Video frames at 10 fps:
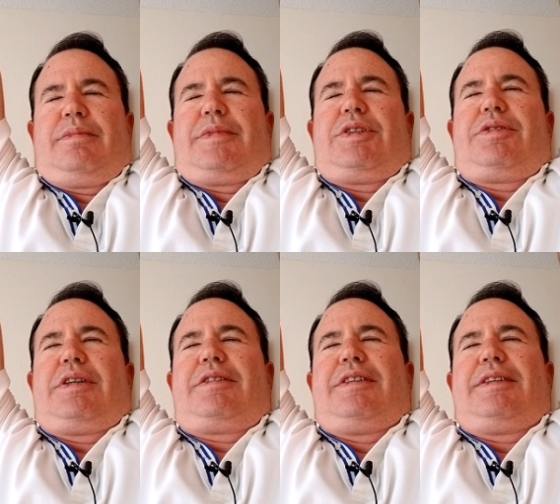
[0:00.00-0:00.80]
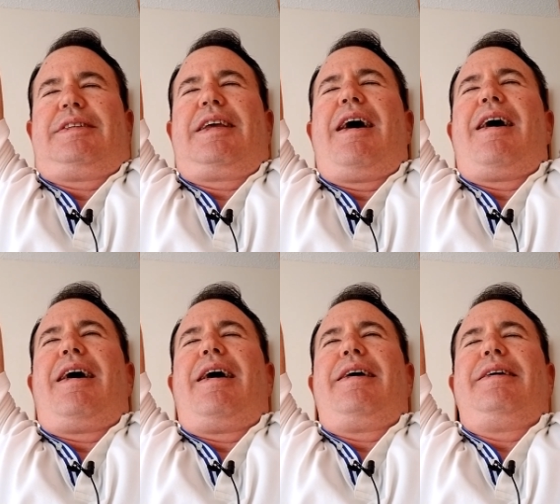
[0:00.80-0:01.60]
stretch to the
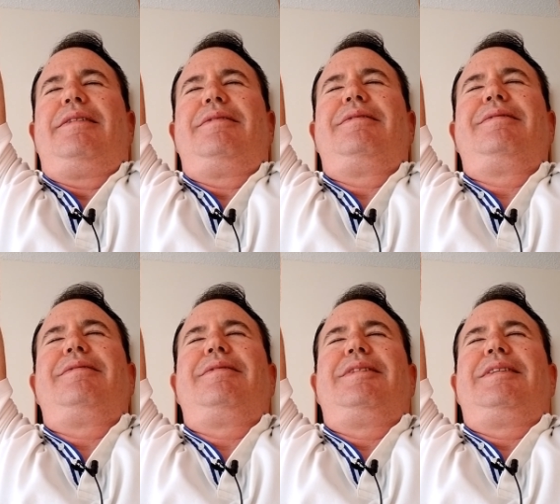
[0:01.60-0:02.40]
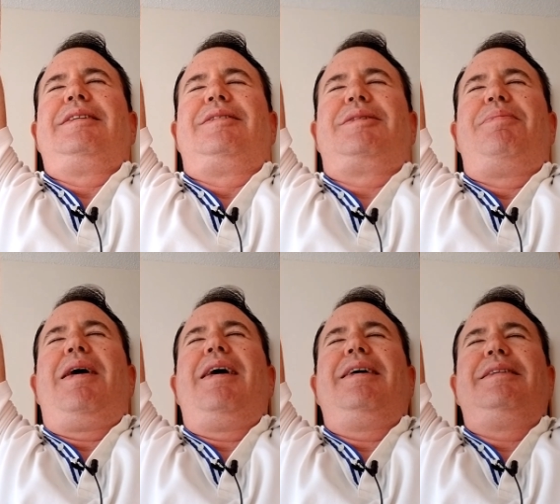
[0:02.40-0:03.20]
sky,
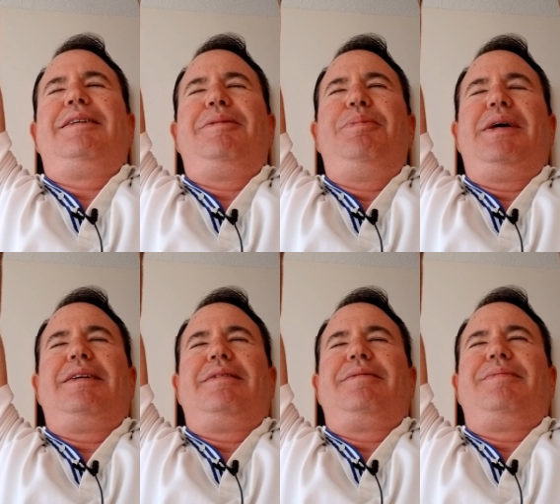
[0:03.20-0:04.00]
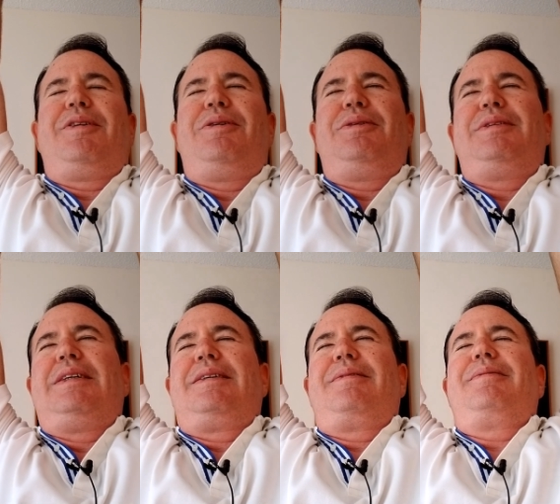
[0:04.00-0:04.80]
smile a little bit, hold
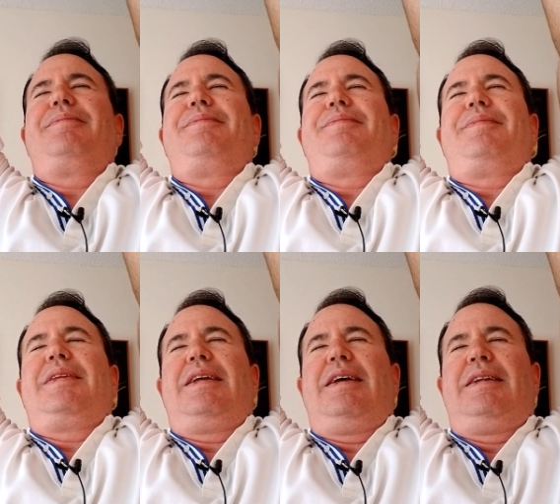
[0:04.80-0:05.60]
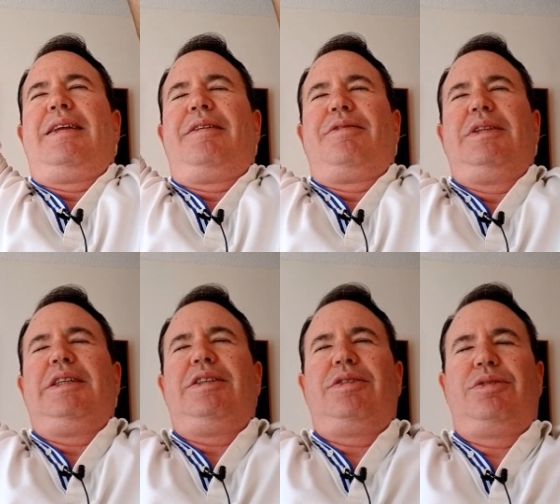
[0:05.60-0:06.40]
it, and then
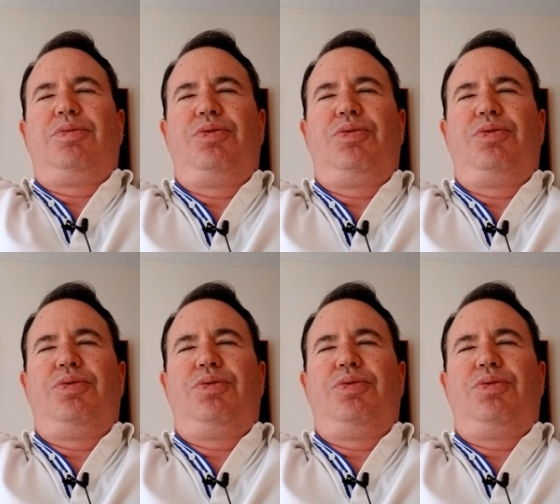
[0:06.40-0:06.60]
release.